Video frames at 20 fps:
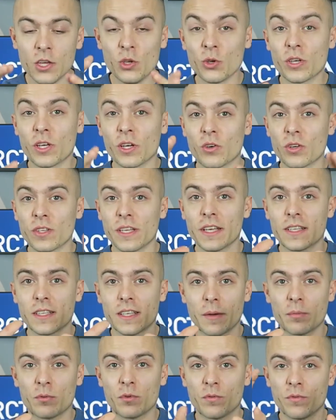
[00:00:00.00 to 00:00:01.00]
You can
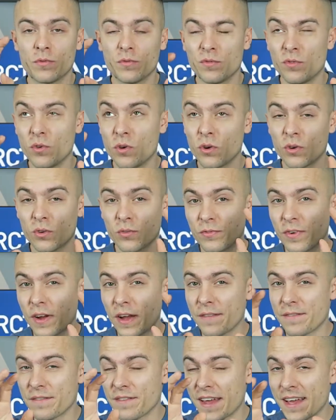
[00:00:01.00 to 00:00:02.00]
connect up to four or
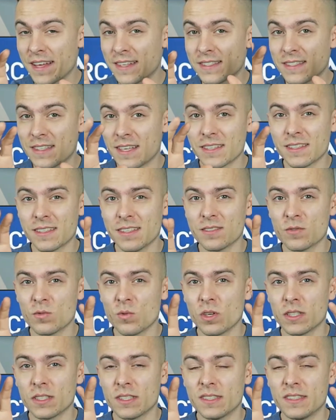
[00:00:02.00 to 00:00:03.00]
five fans, that is
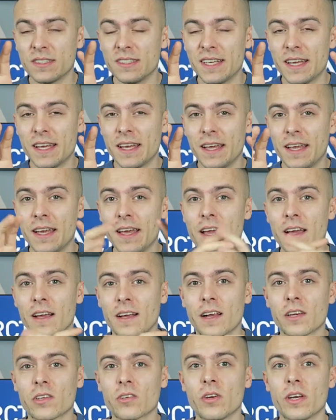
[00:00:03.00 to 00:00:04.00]
what they
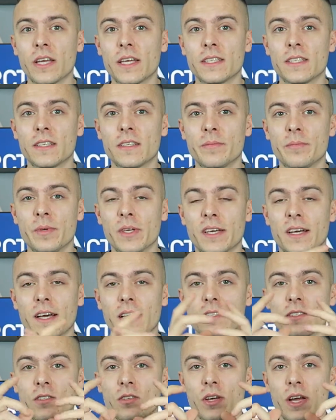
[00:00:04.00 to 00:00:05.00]
calculated,
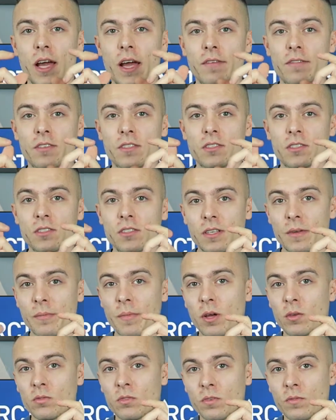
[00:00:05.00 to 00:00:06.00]
because you have a certain
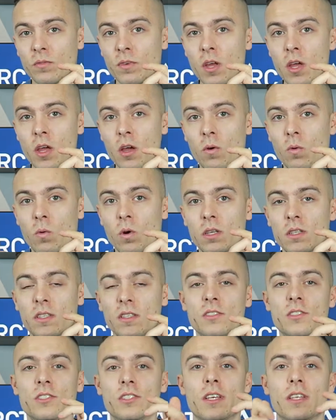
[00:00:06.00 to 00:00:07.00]
amount of
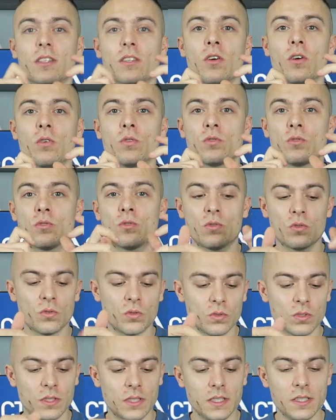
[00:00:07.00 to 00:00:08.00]
wattage that goes
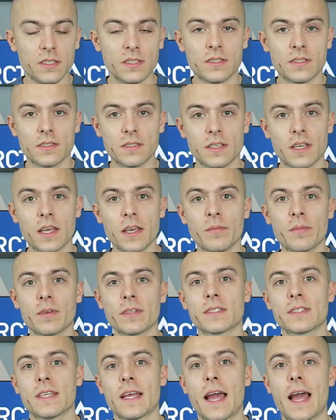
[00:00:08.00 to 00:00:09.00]
through these
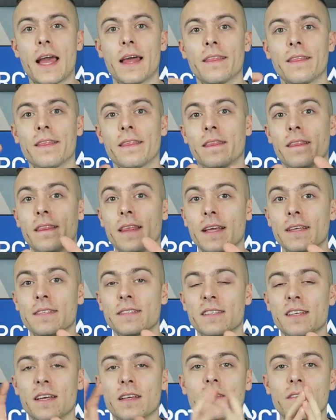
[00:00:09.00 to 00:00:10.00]
cables, and they
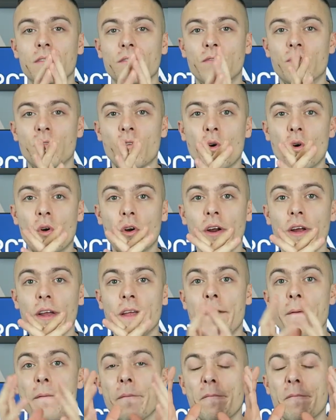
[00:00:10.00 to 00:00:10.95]
said four,